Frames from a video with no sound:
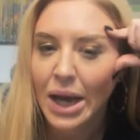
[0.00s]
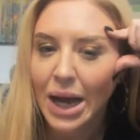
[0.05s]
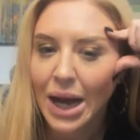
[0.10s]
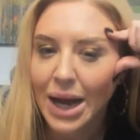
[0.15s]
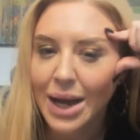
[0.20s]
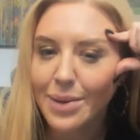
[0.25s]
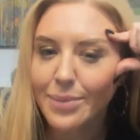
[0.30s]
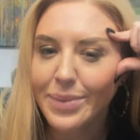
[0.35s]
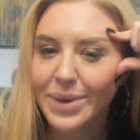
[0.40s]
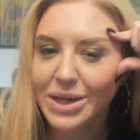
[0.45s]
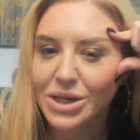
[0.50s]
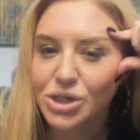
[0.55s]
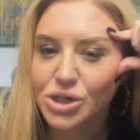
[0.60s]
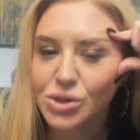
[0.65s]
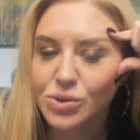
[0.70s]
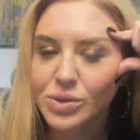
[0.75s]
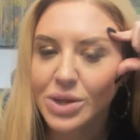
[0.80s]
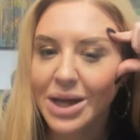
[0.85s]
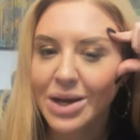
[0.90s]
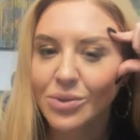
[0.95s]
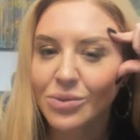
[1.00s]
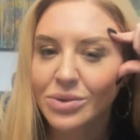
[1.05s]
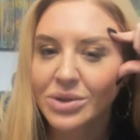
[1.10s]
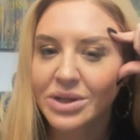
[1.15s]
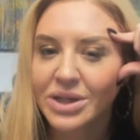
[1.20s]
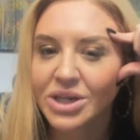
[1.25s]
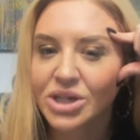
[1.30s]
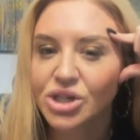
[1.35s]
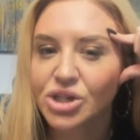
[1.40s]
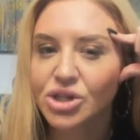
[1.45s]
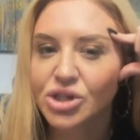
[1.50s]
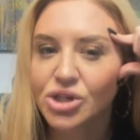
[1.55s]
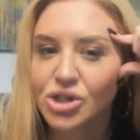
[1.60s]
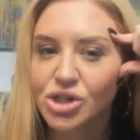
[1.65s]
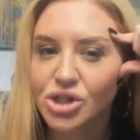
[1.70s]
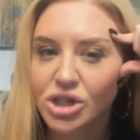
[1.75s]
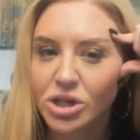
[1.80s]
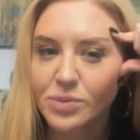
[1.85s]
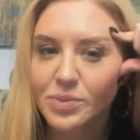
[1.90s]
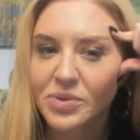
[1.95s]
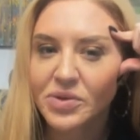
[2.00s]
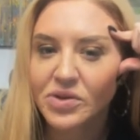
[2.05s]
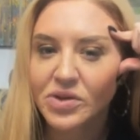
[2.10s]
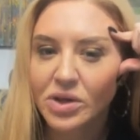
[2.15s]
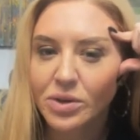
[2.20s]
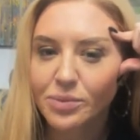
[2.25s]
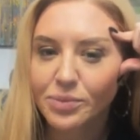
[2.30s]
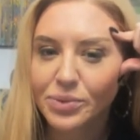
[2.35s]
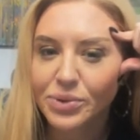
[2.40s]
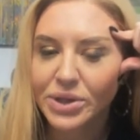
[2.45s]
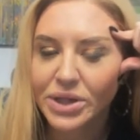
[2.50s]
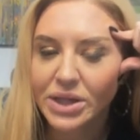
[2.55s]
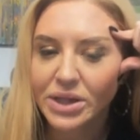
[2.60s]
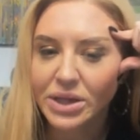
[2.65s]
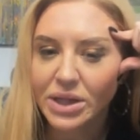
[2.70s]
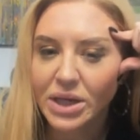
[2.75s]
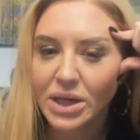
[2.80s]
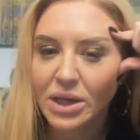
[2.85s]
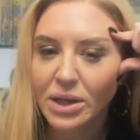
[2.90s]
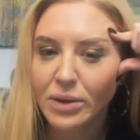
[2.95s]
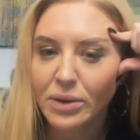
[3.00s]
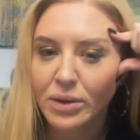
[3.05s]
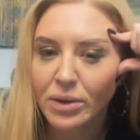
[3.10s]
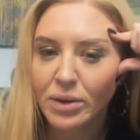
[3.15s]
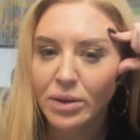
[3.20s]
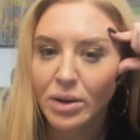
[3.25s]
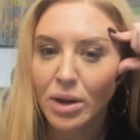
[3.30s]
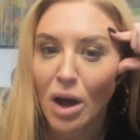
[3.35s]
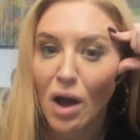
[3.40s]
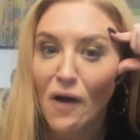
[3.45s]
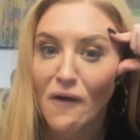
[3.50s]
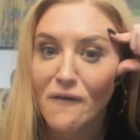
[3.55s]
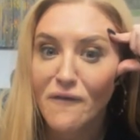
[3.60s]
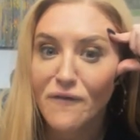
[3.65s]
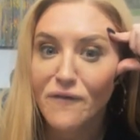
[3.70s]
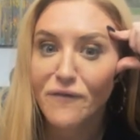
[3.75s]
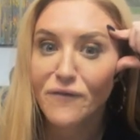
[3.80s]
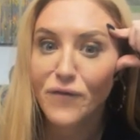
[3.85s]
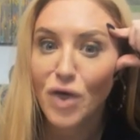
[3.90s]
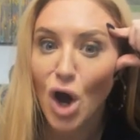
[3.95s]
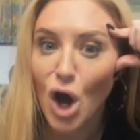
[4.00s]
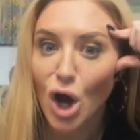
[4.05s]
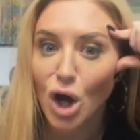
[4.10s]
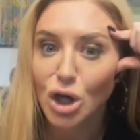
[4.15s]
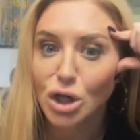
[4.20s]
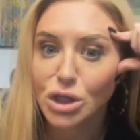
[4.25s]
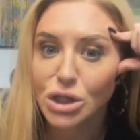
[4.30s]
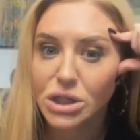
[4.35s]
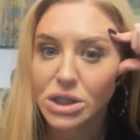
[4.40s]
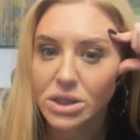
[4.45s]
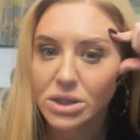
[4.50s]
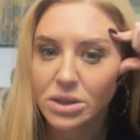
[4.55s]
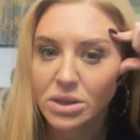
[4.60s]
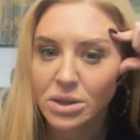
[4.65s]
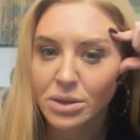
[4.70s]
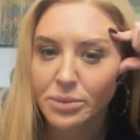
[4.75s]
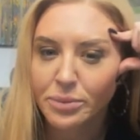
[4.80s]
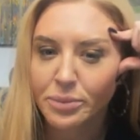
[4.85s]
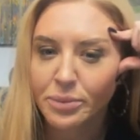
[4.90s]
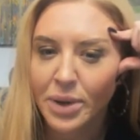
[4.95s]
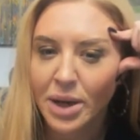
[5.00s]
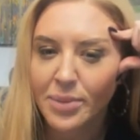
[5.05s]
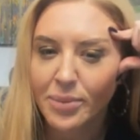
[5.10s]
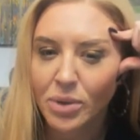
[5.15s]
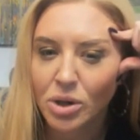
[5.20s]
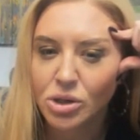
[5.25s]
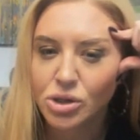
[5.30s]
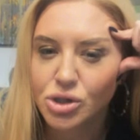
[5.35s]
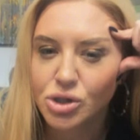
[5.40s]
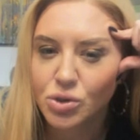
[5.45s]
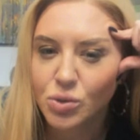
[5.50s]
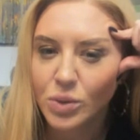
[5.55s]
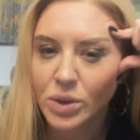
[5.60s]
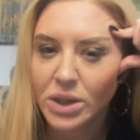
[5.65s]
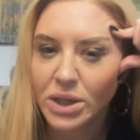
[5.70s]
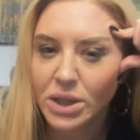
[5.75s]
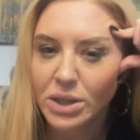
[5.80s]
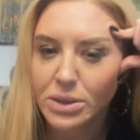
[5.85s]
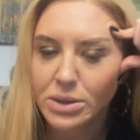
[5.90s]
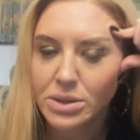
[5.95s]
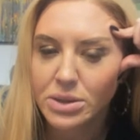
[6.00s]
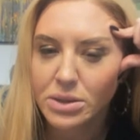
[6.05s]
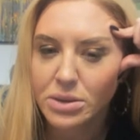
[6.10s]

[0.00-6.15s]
I bet you that relationship is completely fucked by March 20th.